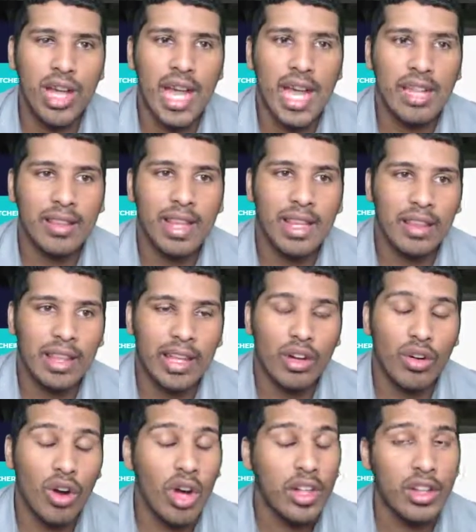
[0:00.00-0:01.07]
and then
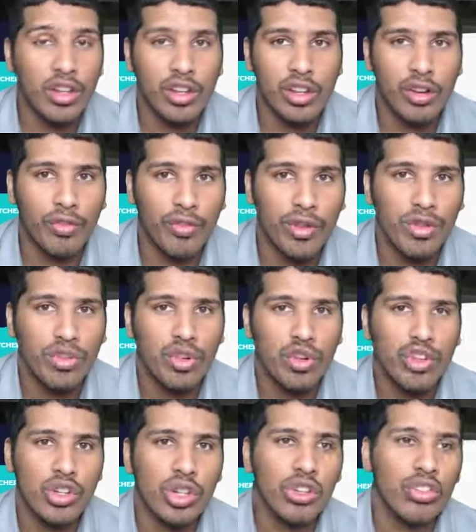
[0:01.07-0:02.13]
later on in the near future,
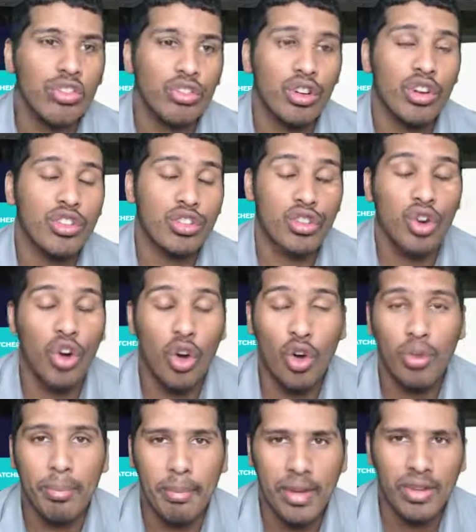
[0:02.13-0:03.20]
you can start your
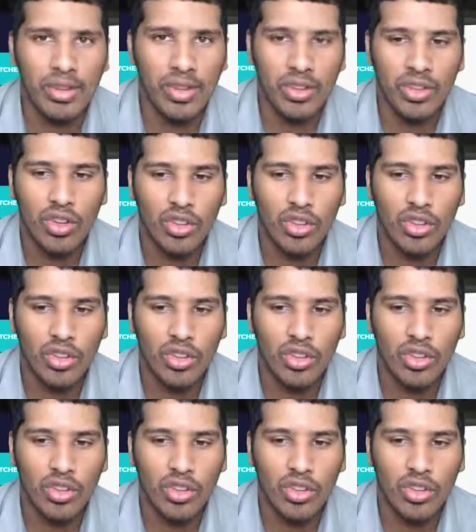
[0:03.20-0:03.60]
own business.